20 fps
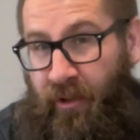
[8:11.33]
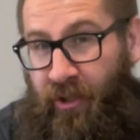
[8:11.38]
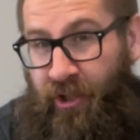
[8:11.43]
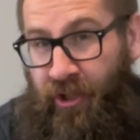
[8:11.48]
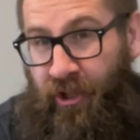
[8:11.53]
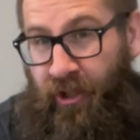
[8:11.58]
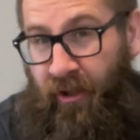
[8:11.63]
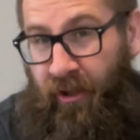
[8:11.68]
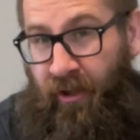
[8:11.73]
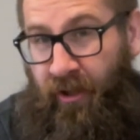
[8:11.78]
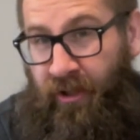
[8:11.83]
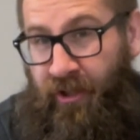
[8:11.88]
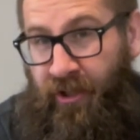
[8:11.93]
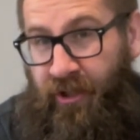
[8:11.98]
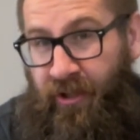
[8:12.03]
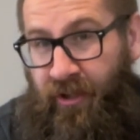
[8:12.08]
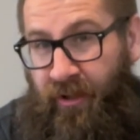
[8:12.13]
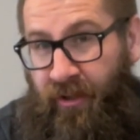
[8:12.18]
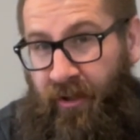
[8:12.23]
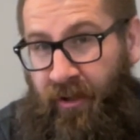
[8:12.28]

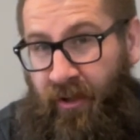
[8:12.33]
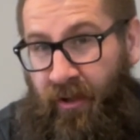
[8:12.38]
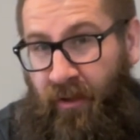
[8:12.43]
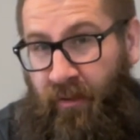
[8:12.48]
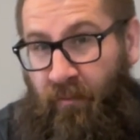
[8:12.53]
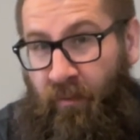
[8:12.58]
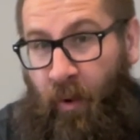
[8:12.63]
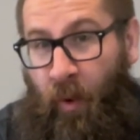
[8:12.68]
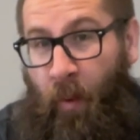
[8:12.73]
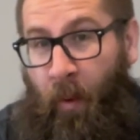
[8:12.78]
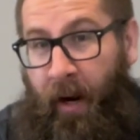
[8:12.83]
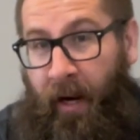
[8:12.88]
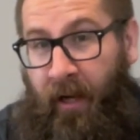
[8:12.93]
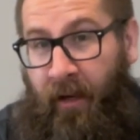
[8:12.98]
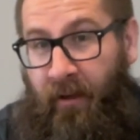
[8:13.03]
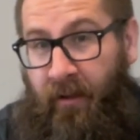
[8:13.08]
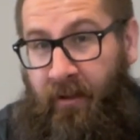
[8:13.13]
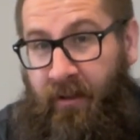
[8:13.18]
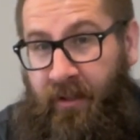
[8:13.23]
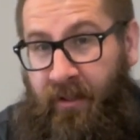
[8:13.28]
church
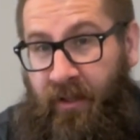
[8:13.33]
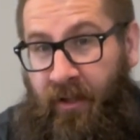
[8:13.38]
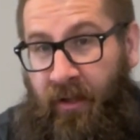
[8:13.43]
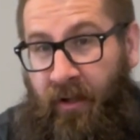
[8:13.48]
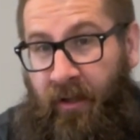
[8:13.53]
requires